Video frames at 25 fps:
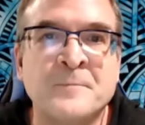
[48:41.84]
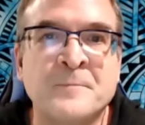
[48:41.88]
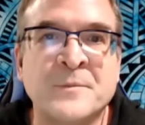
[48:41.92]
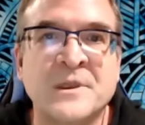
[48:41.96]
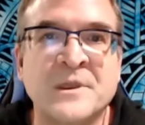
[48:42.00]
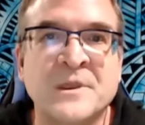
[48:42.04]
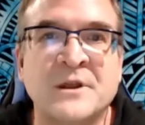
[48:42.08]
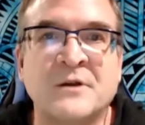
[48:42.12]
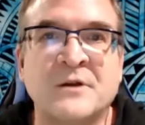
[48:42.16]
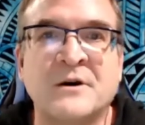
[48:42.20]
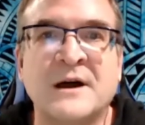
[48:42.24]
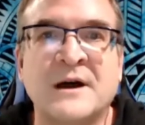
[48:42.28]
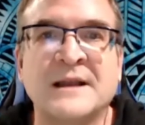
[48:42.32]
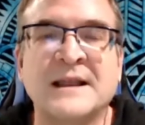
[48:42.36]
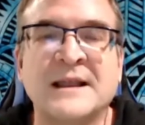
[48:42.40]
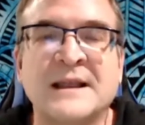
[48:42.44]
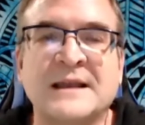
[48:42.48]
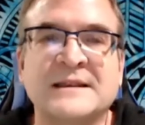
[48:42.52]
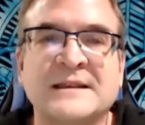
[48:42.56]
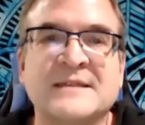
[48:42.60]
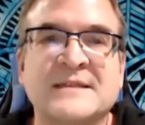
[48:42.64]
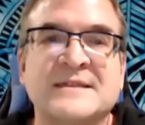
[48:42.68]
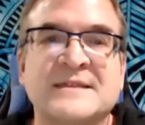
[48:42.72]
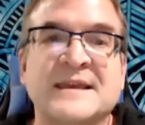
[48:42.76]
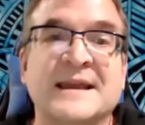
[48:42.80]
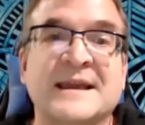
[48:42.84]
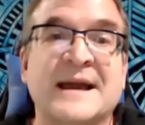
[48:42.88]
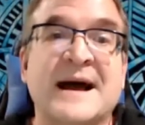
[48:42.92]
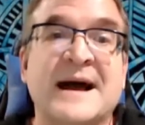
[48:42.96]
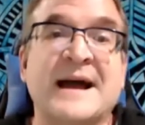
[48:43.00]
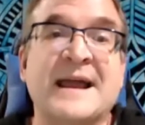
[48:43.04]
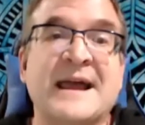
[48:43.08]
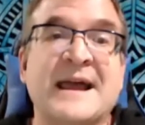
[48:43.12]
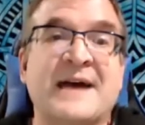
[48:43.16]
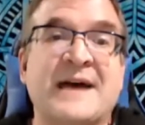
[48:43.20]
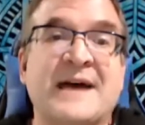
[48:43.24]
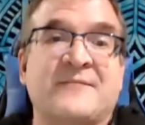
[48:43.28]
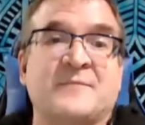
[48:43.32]
You know, I like to think I
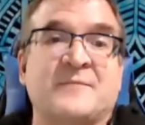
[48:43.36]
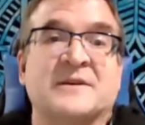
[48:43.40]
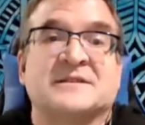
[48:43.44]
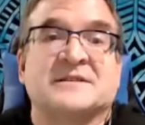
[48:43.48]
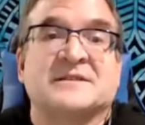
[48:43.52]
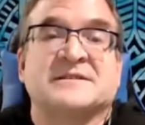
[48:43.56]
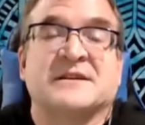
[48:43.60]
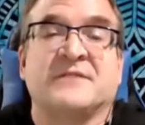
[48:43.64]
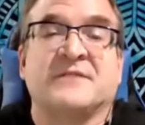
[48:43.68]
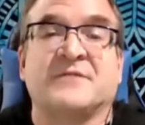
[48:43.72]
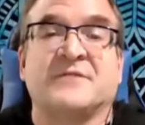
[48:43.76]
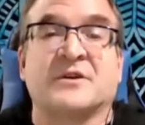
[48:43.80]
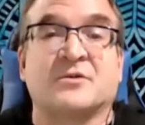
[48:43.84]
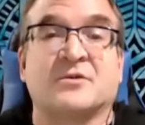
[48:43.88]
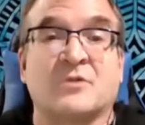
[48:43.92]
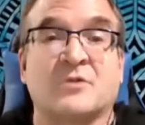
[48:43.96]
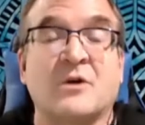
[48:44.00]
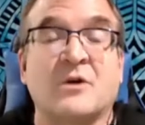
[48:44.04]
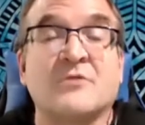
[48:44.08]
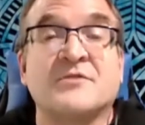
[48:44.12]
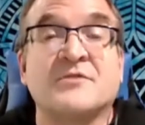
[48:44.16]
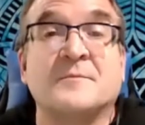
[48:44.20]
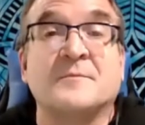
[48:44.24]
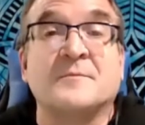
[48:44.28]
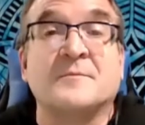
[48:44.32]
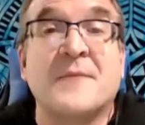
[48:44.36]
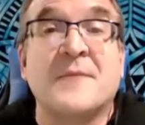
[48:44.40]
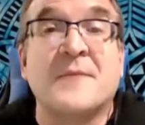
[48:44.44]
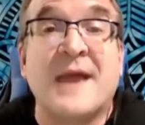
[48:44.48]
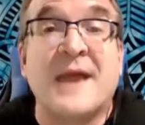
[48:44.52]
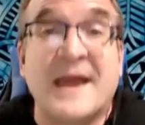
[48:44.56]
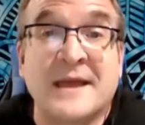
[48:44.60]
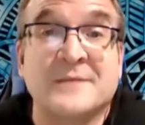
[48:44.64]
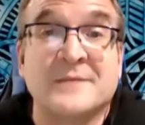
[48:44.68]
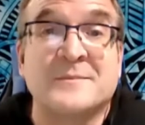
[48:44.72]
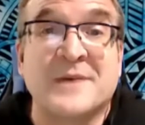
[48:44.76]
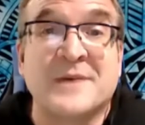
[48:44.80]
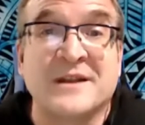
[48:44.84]
have myself a growth
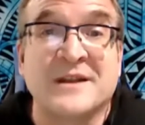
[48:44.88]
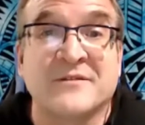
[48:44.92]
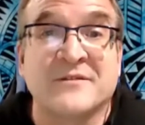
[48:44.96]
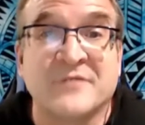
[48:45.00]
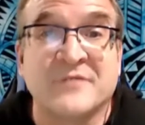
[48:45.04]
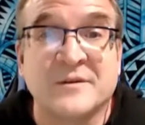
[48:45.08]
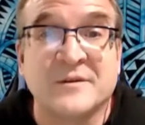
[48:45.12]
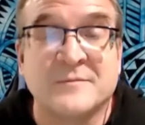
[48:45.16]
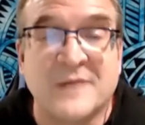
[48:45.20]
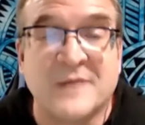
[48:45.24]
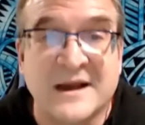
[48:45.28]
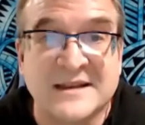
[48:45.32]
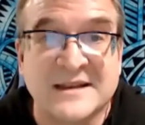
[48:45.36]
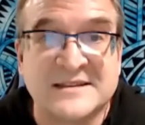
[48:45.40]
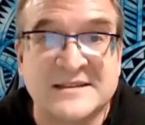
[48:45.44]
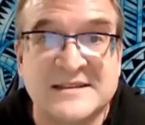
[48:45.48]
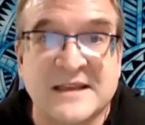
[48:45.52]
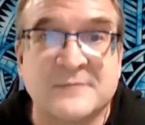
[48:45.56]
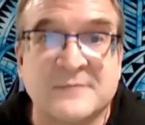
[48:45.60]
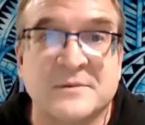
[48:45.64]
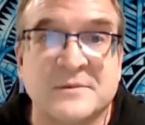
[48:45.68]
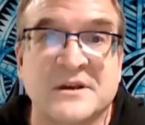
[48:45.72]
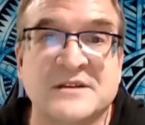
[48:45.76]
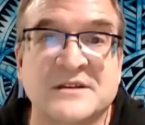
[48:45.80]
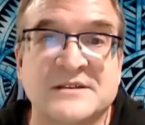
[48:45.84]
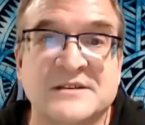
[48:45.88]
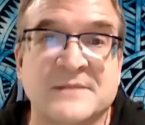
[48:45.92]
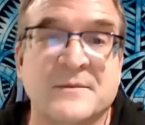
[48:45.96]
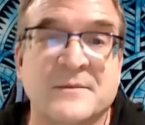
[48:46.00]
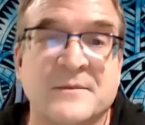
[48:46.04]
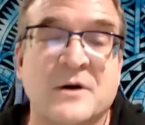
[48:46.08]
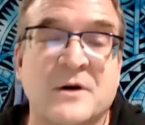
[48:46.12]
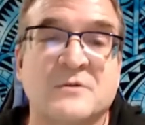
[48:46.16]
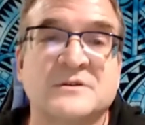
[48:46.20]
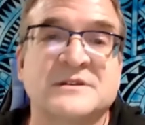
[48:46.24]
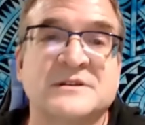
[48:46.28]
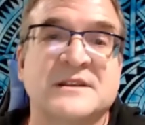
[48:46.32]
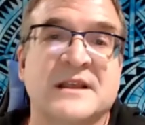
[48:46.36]
and benefit mindset, because I'm
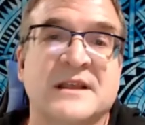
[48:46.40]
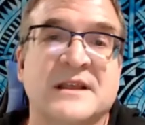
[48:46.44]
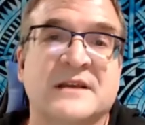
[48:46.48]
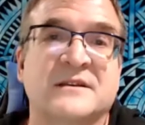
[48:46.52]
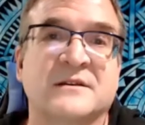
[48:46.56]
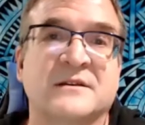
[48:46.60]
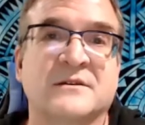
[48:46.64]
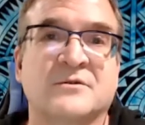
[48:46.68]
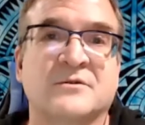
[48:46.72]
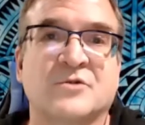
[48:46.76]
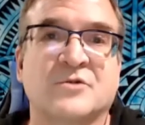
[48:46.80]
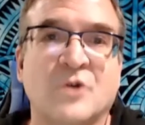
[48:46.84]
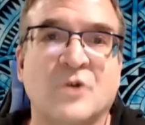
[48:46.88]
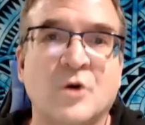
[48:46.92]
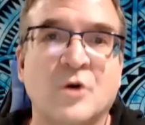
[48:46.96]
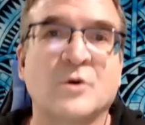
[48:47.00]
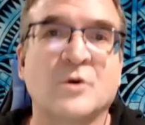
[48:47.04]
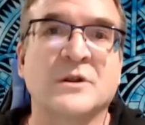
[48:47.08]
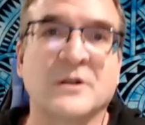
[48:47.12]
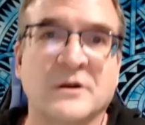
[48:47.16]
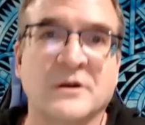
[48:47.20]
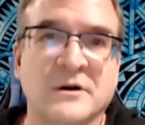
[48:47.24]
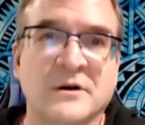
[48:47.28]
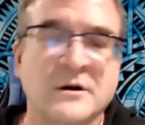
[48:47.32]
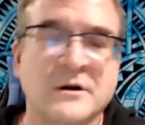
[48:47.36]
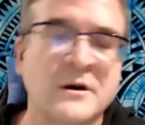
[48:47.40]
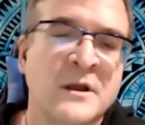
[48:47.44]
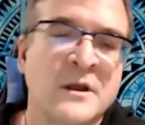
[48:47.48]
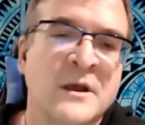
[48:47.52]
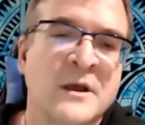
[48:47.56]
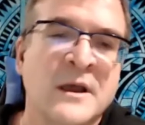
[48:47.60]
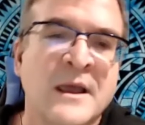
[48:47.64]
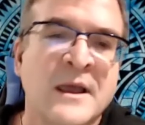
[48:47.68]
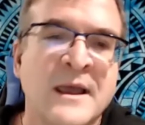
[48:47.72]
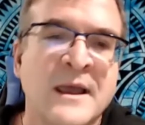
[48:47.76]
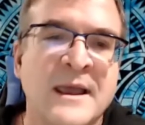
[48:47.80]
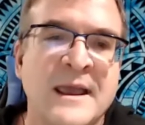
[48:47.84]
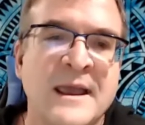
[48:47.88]
always like to grow and learn.
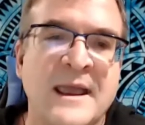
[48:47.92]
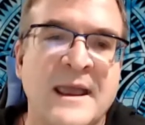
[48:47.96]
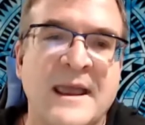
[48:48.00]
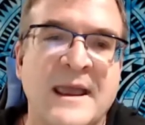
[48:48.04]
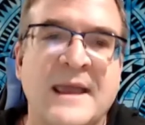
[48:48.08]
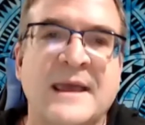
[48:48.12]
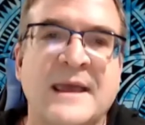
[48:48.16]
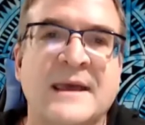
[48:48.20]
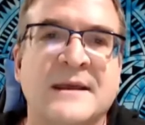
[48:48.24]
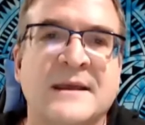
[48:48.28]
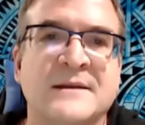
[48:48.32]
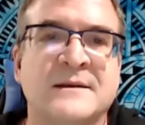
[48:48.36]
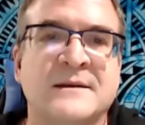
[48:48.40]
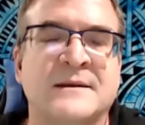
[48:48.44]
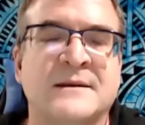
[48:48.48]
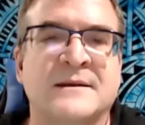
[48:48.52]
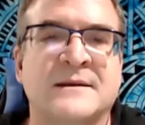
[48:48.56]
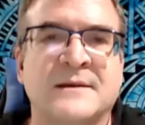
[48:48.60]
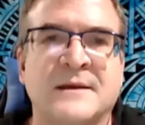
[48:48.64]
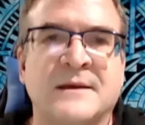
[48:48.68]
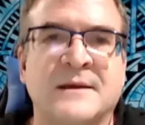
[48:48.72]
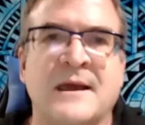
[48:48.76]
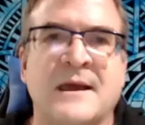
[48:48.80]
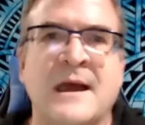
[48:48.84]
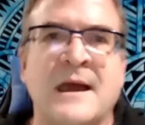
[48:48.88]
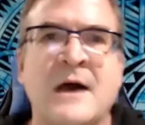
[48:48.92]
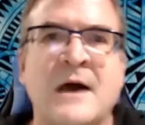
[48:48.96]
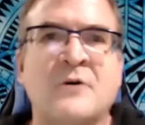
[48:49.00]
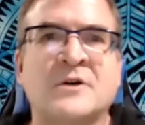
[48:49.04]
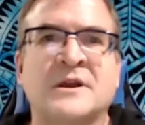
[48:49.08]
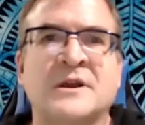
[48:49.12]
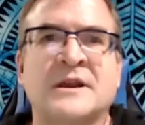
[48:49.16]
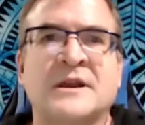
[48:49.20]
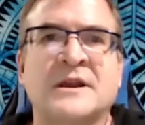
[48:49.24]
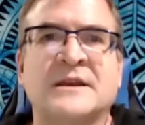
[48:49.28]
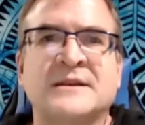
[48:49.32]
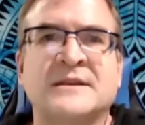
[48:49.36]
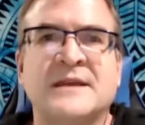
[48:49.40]
And how
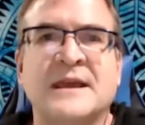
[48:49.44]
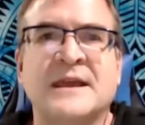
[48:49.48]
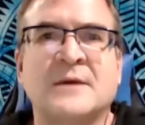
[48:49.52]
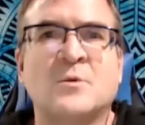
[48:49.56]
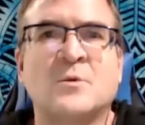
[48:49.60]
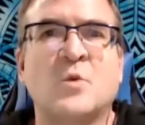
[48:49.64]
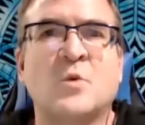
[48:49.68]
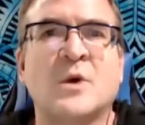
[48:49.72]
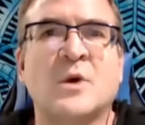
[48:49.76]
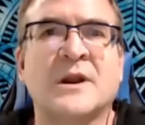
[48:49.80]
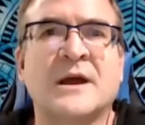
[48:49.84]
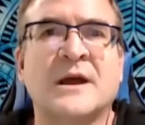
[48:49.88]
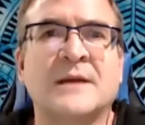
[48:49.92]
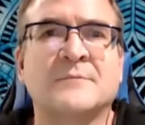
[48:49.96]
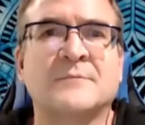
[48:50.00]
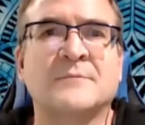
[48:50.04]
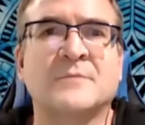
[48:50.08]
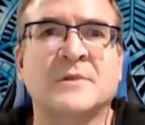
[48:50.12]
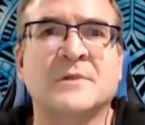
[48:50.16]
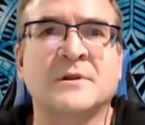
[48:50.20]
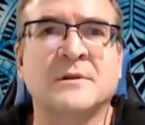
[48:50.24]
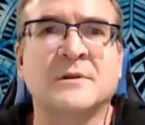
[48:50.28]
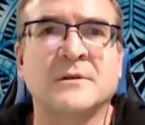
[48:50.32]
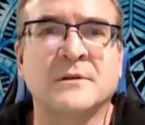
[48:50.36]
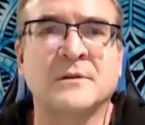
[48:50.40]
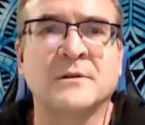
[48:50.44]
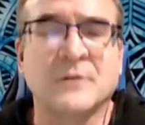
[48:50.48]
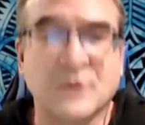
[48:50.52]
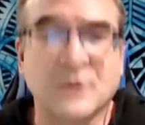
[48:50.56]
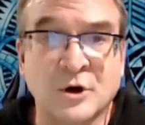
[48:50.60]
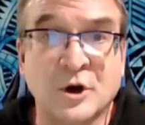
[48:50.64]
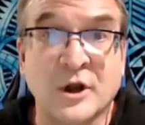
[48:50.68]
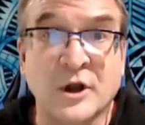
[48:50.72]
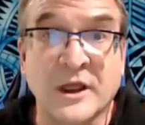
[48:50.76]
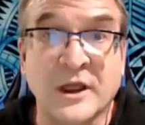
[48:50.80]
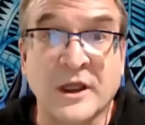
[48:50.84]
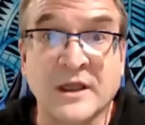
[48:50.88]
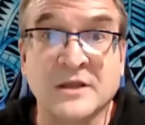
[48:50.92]
can I take what I'm
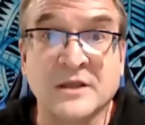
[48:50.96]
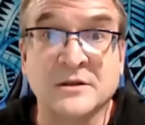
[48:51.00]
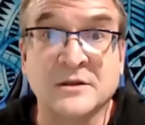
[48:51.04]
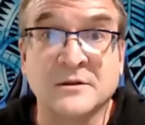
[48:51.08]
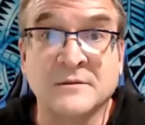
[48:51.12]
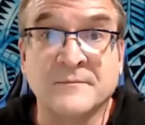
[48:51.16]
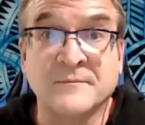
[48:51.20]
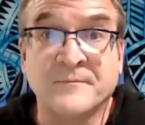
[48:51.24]
learning and,